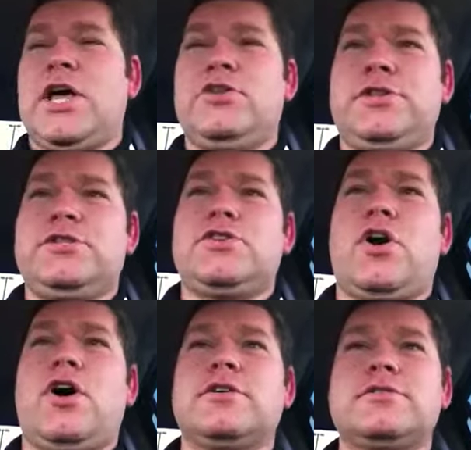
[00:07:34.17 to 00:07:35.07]
healthy
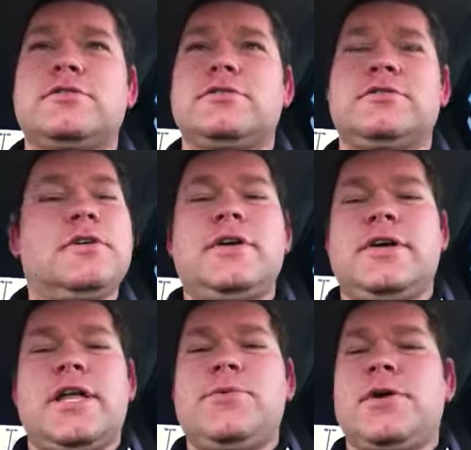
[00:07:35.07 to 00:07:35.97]
sauce.
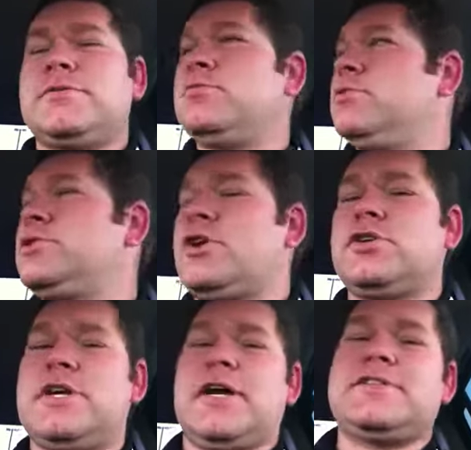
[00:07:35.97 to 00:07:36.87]
Anyways, we'll talk
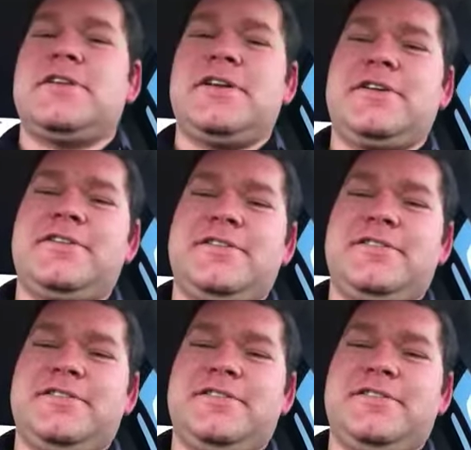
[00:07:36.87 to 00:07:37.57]
to you guys later.